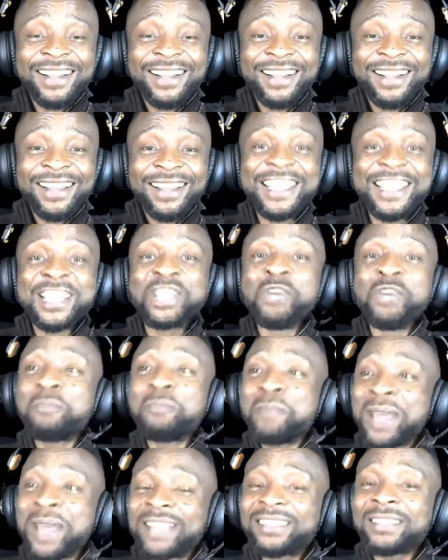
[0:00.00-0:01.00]

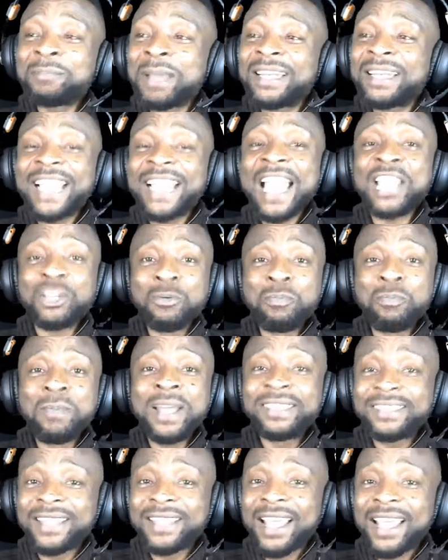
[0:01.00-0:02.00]
equipment, medical
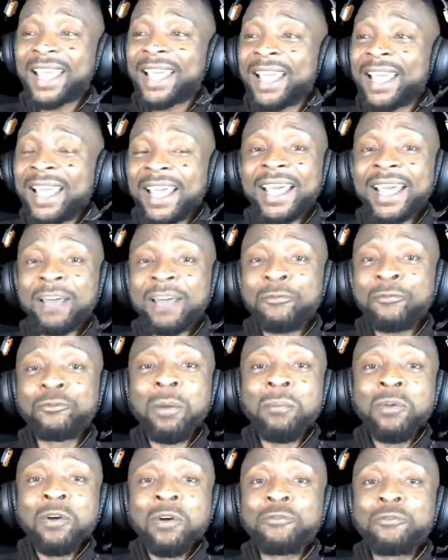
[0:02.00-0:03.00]
equipment
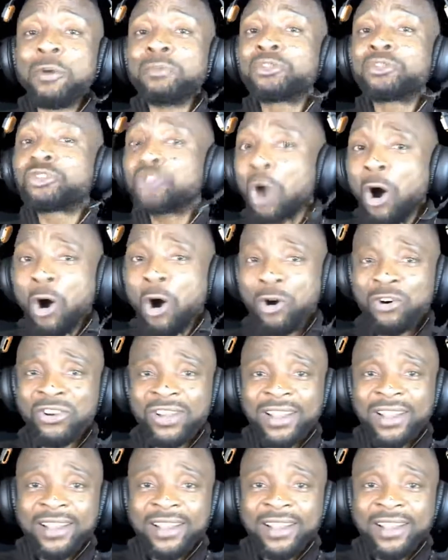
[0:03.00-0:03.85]
from store